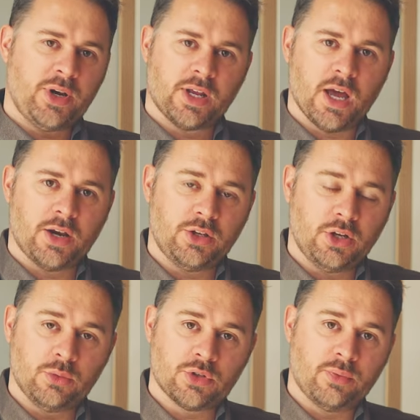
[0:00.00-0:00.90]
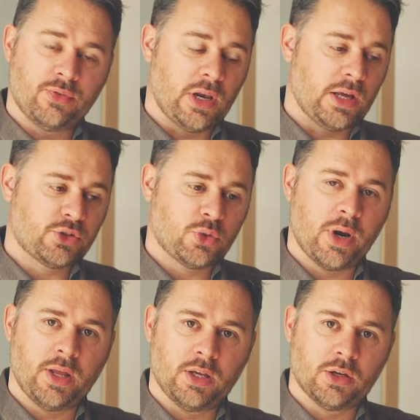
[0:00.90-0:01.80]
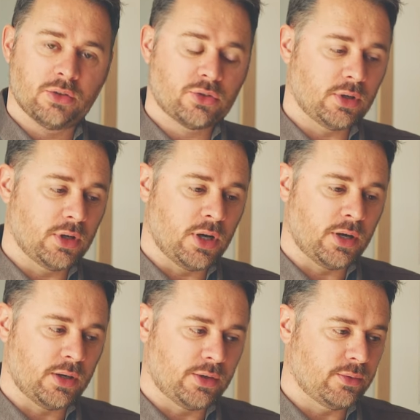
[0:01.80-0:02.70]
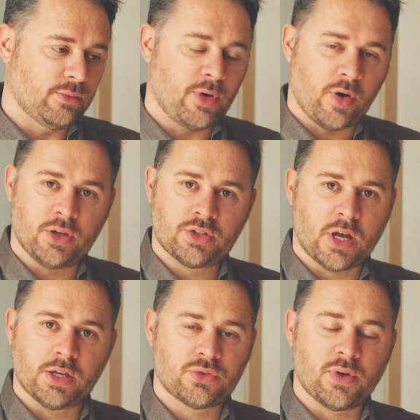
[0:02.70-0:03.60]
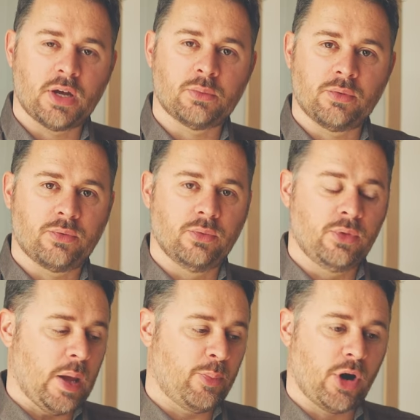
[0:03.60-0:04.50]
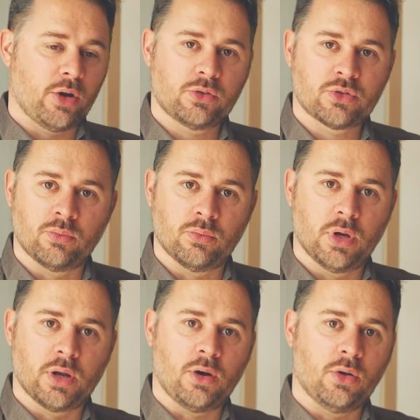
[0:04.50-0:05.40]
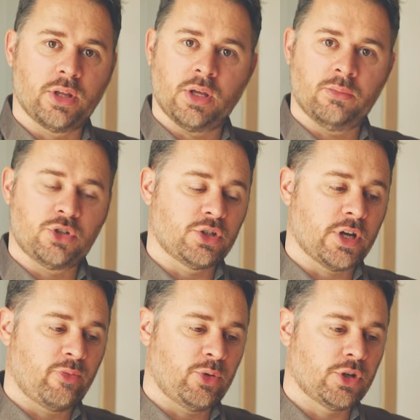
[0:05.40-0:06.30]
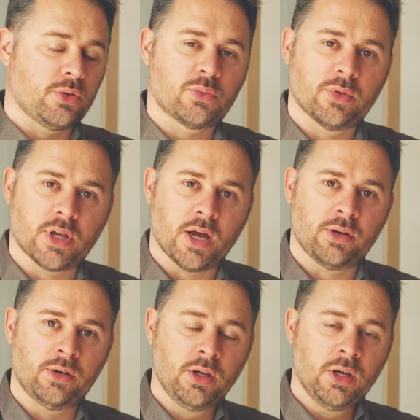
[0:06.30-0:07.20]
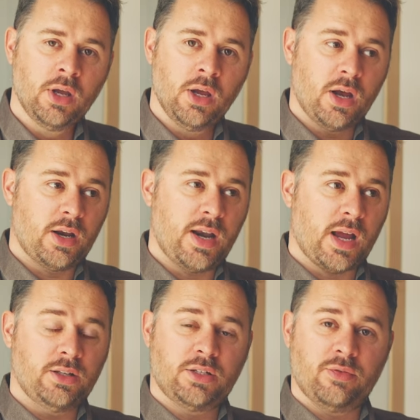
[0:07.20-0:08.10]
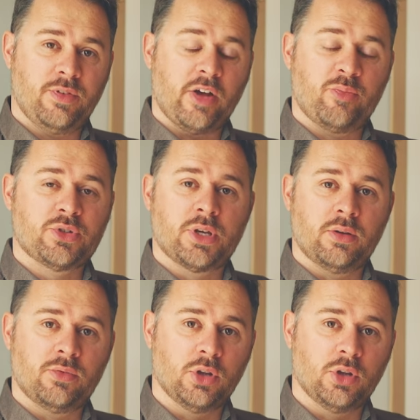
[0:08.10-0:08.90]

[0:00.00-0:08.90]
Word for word: been a Canon user for the last 20 years and very satisfied with their products and, and all the images I've produced with Canon. And 95% of